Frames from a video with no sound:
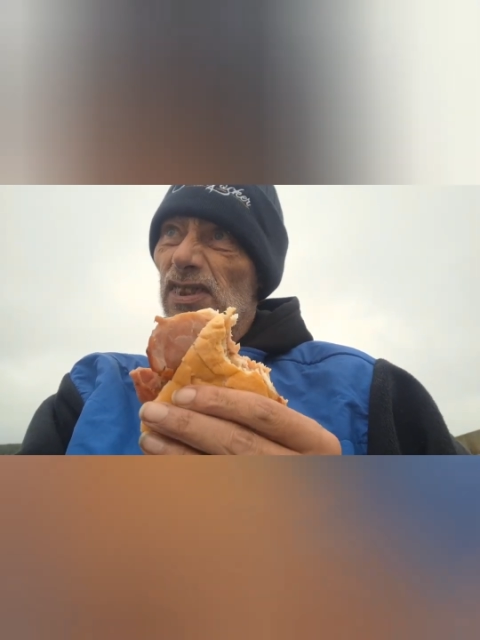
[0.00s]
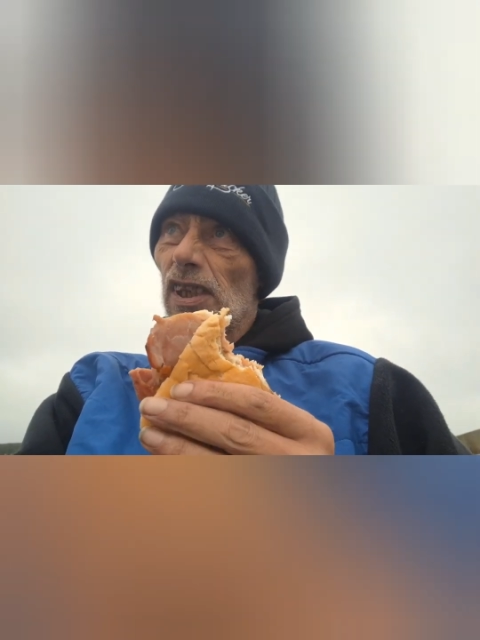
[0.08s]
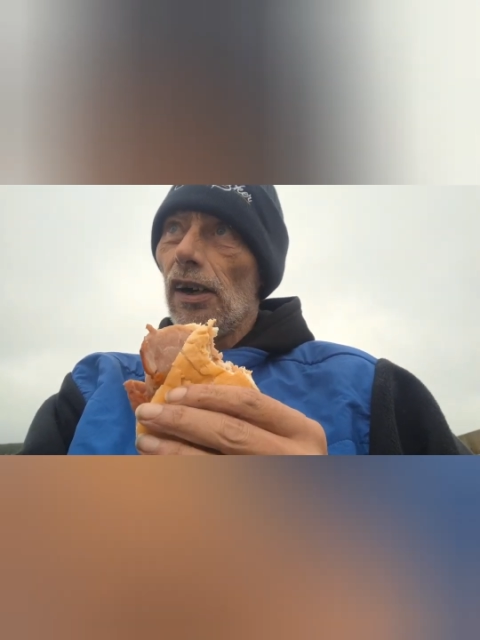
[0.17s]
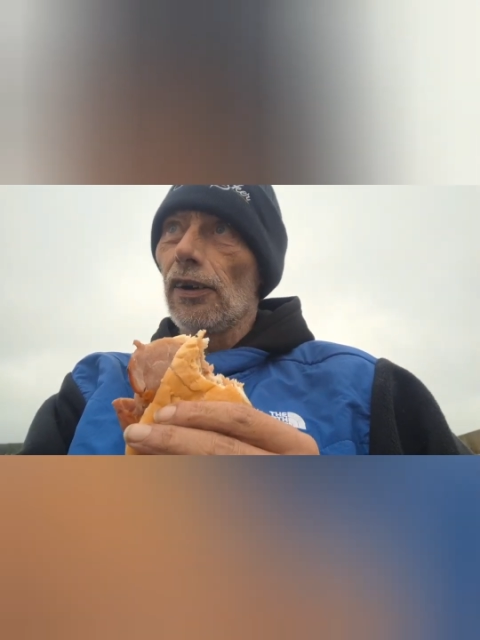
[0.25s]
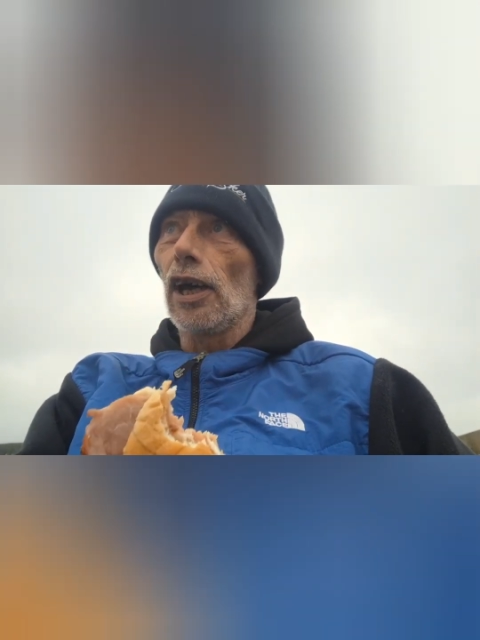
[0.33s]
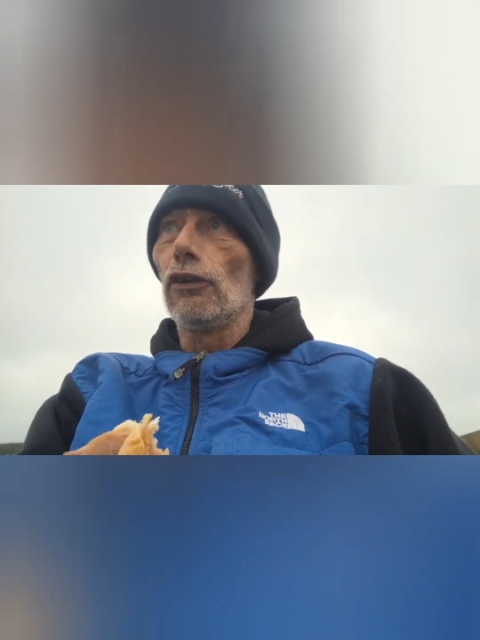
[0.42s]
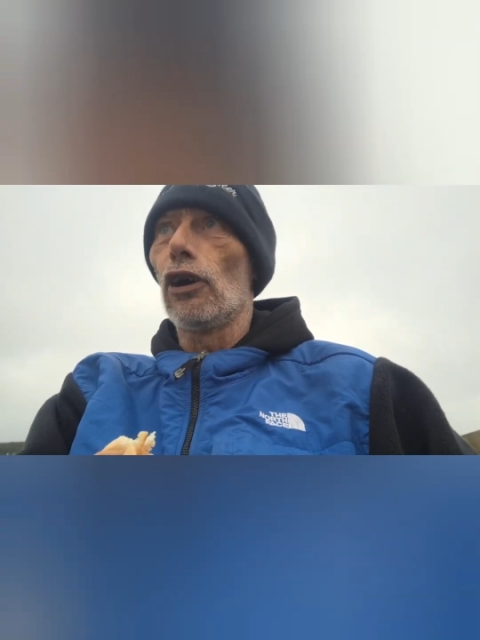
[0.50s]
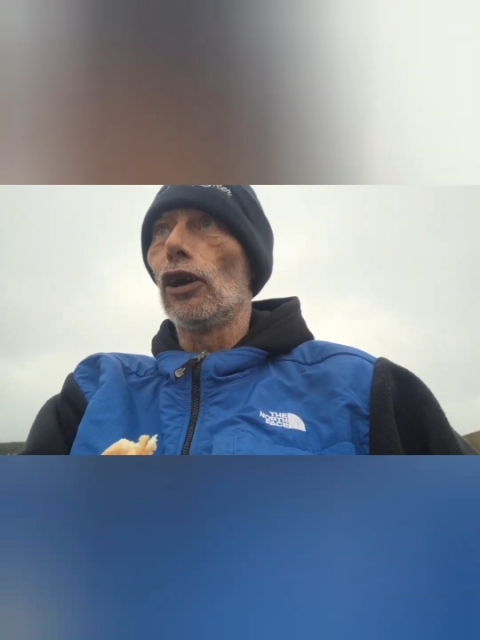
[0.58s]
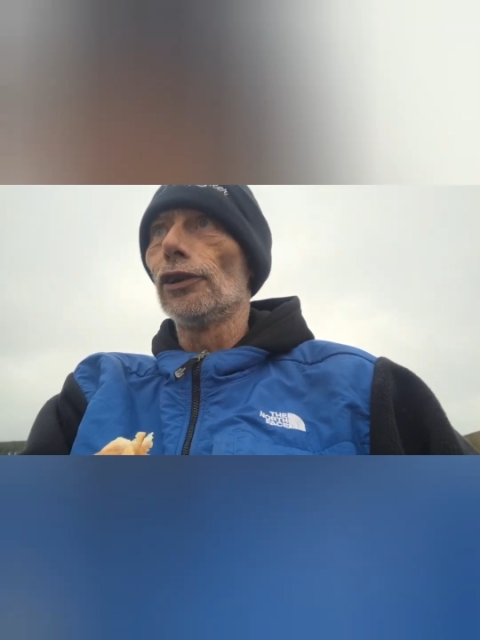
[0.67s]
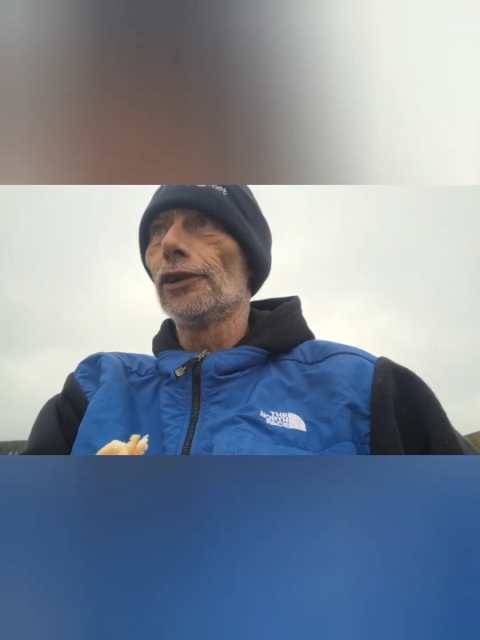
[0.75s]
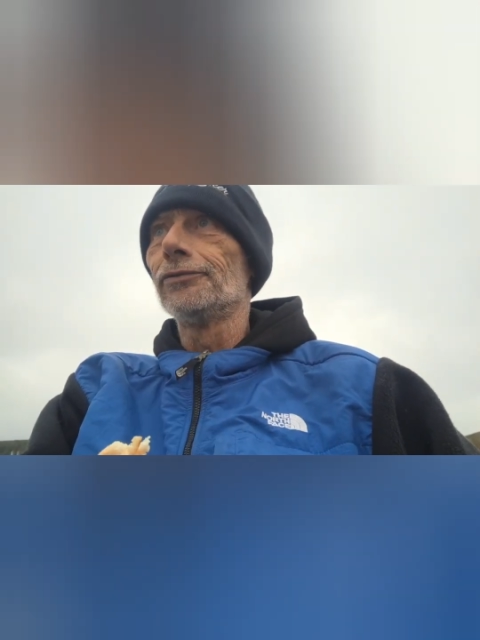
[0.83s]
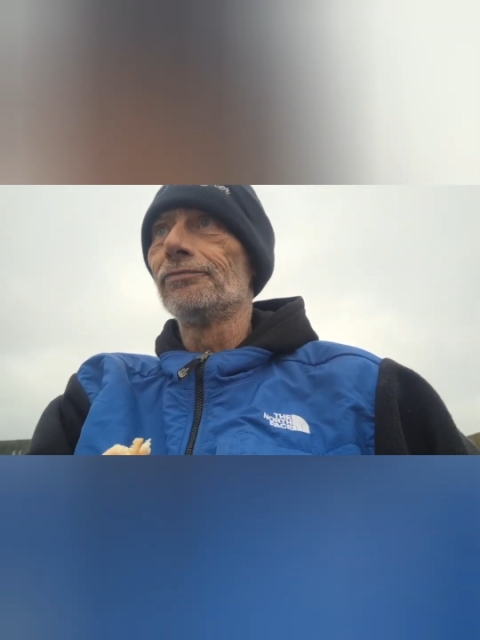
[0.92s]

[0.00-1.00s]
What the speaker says: Can't go wrong.